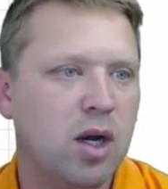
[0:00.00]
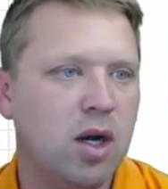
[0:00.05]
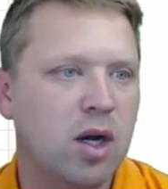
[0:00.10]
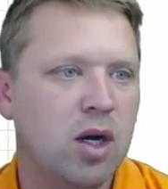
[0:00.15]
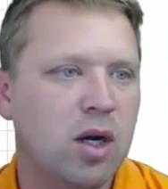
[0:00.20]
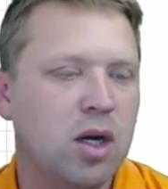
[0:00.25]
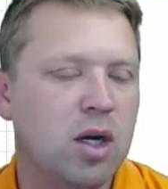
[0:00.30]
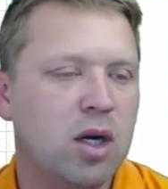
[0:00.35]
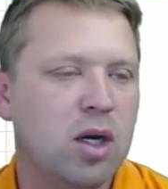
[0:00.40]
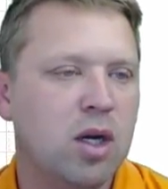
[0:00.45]

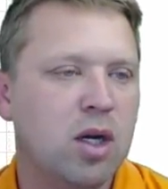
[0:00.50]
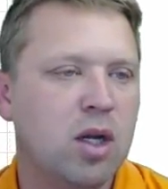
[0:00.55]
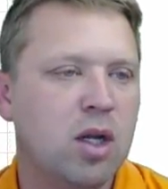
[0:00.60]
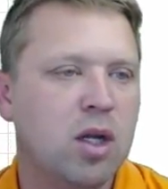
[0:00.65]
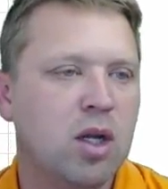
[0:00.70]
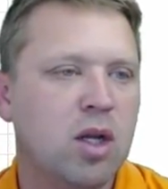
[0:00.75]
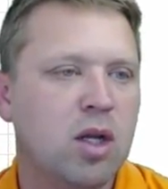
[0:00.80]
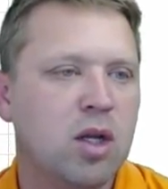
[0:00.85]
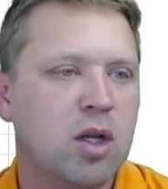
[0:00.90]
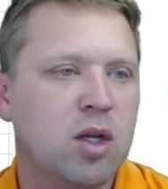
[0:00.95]
error,
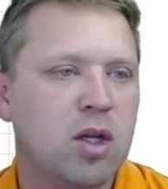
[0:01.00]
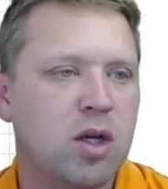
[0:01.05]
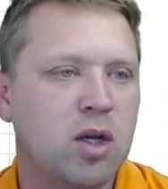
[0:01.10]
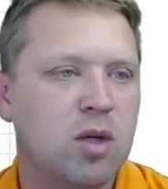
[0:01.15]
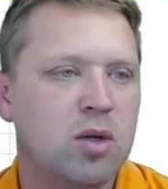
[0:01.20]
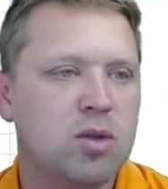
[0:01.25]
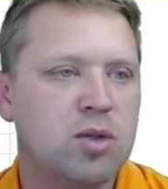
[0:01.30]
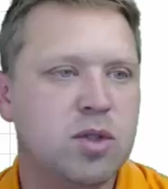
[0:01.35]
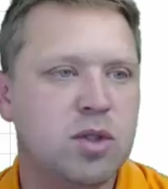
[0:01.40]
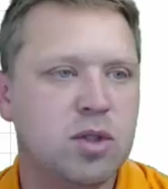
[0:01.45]

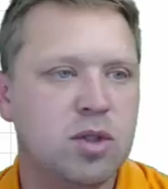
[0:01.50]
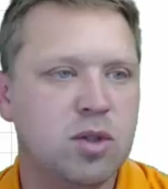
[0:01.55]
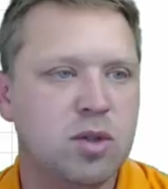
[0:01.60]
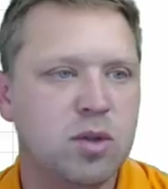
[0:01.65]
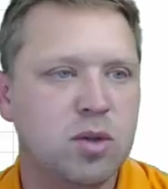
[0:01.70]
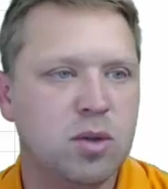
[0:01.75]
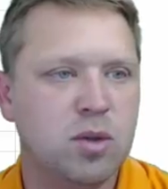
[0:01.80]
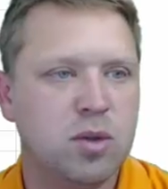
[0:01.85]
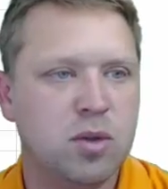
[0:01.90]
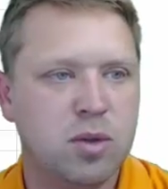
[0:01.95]
go
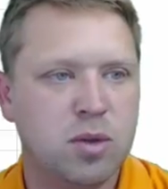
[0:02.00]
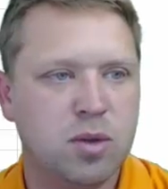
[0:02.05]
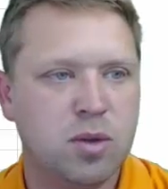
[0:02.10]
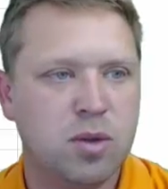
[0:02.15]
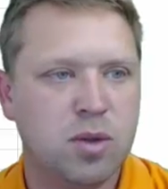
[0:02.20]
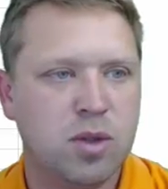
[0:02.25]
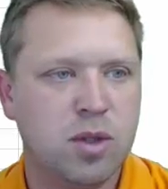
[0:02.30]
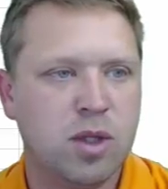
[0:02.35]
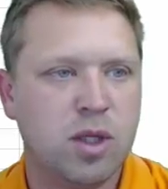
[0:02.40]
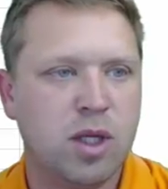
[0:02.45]
to
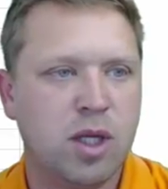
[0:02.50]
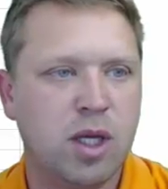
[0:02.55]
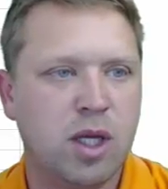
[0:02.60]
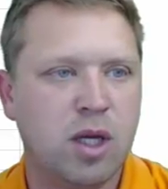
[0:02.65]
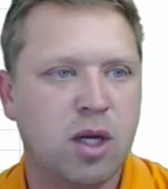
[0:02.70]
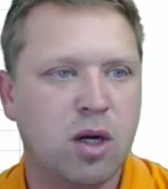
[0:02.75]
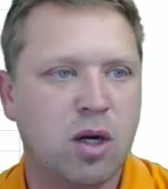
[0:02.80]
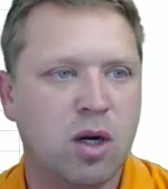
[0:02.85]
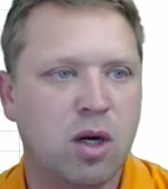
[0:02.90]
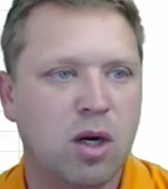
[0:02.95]

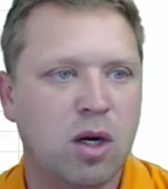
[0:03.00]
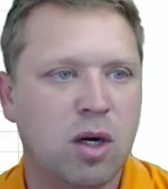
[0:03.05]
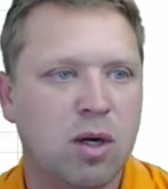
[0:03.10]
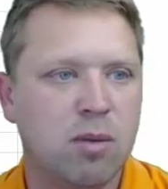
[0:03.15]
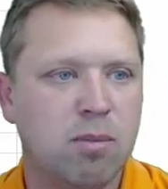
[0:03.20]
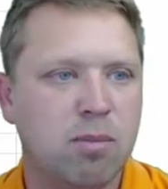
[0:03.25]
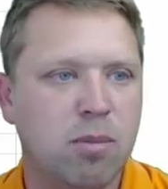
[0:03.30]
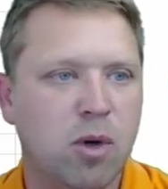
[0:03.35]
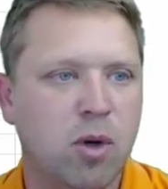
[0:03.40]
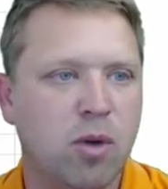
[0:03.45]
E
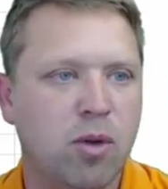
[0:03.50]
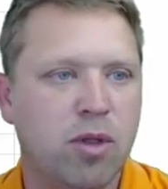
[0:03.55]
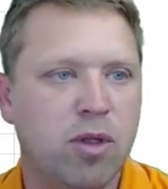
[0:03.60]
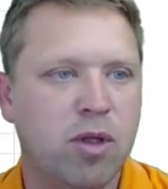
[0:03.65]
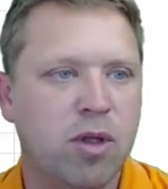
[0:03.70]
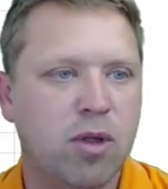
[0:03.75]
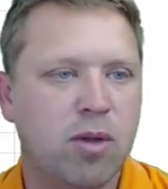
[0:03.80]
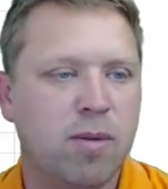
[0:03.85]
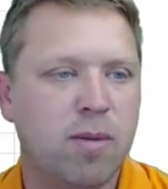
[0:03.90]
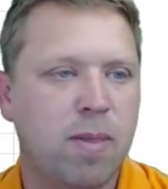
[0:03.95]
R
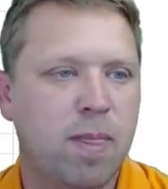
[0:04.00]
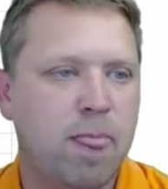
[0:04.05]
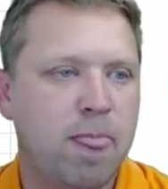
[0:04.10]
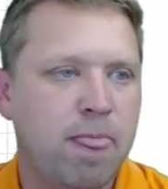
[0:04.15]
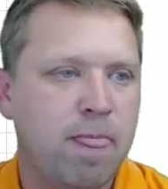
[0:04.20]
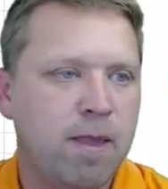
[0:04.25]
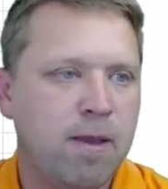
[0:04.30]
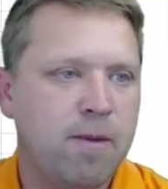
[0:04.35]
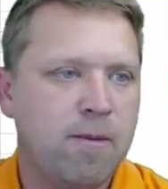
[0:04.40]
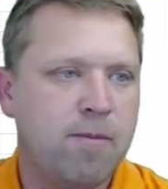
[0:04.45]
both.
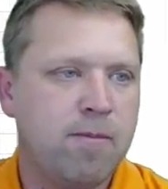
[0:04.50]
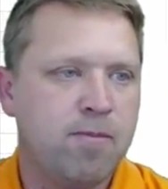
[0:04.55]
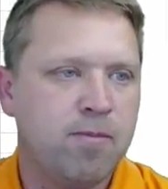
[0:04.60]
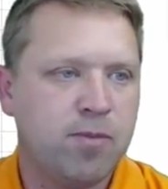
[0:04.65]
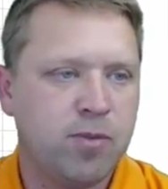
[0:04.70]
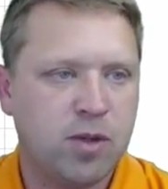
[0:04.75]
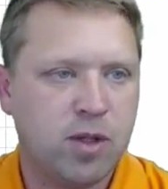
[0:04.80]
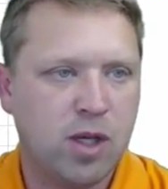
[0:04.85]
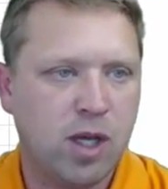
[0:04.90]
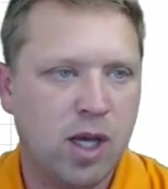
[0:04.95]

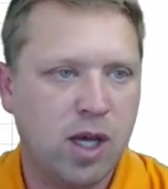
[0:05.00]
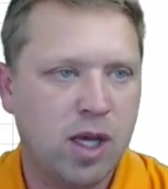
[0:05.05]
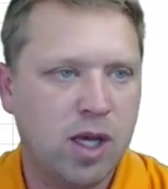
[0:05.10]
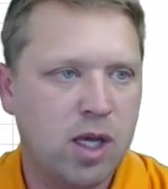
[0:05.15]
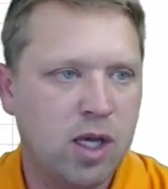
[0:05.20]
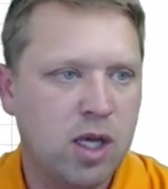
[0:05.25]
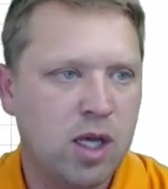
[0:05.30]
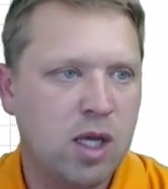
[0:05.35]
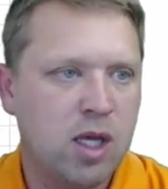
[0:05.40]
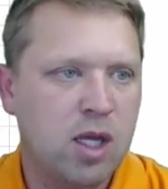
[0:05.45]

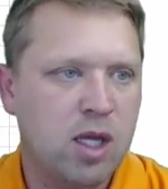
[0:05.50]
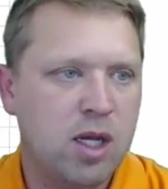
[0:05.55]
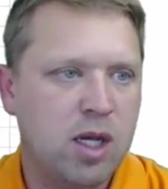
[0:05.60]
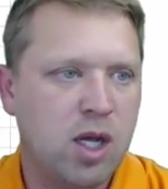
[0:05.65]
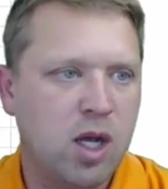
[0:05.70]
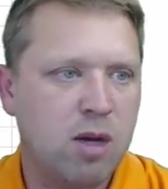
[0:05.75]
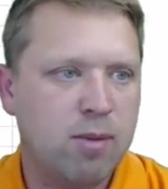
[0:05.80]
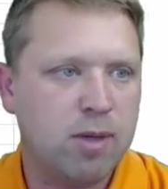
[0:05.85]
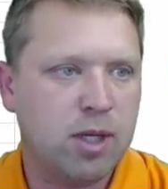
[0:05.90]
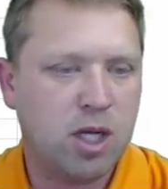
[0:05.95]
Okay.
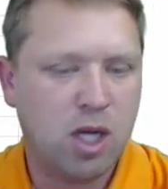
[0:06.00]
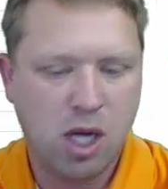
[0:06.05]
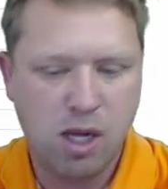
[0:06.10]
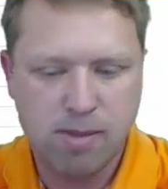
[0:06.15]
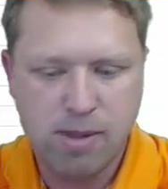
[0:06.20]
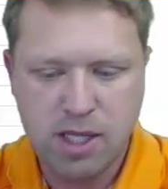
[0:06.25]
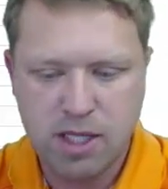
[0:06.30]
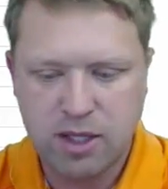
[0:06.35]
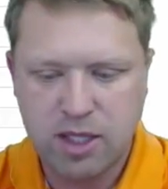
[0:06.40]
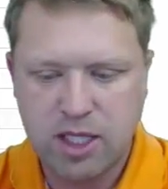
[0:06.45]
Now I'm going to
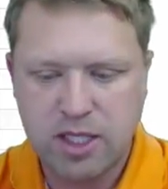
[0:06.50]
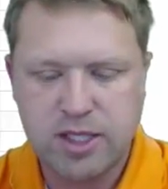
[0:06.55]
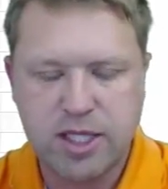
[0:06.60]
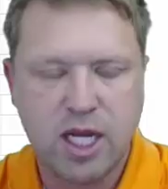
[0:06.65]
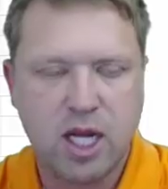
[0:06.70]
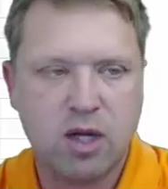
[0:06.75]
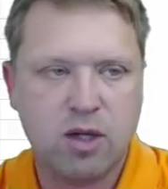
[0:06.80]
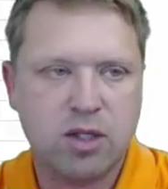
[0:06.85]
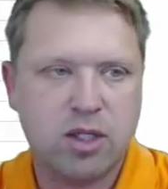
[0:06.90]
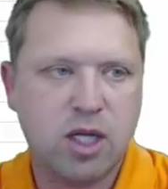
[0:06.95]
comment
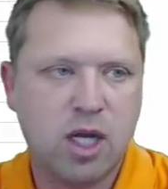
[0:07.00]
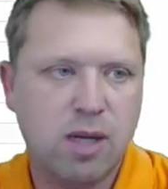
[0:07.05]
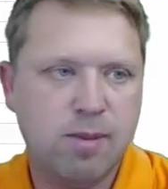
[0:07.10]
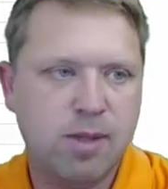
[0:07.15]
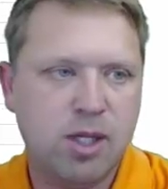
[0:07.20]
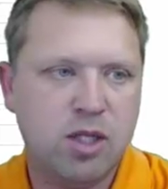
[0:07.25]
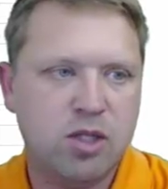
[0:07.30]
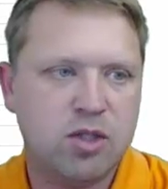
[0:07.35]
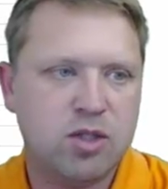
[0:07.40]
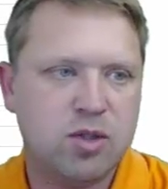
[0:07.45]
these out. To
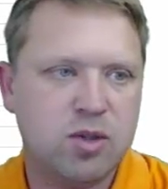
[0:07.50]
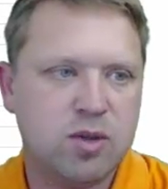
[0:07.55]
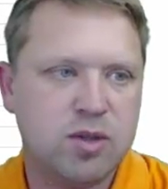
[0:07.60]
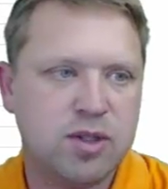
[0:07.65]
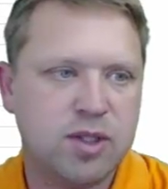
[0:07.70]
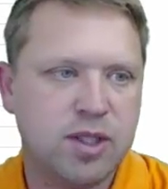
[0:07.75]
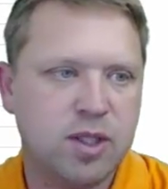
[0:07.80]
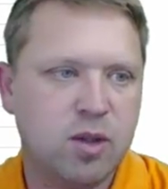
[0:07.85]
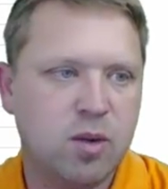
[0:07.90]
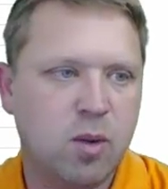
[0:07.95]
comment, you just
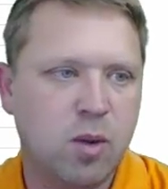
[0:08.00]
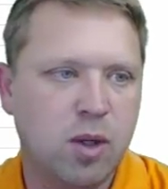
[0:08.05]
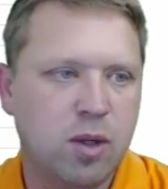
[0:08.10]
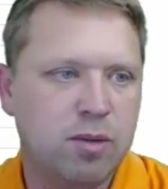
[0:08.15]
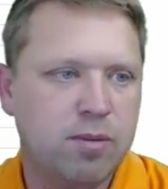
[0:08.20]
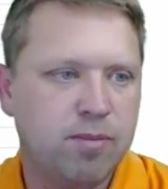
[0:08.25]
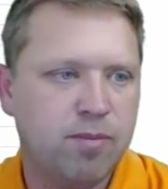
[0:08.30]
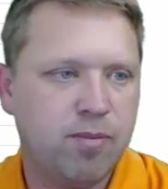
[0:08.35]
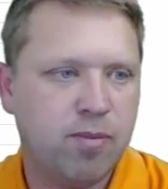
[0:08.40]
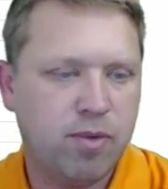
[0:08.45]
do a single
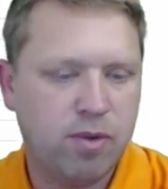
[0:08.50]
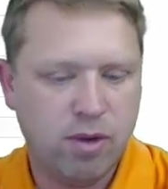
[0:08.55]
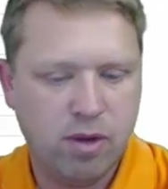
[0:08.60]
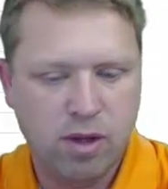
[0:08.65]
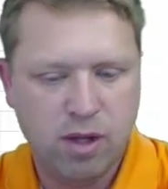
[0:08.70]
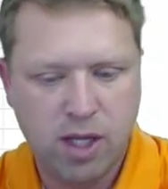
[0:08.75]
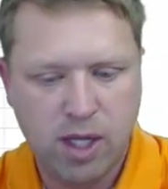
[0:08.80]
quote.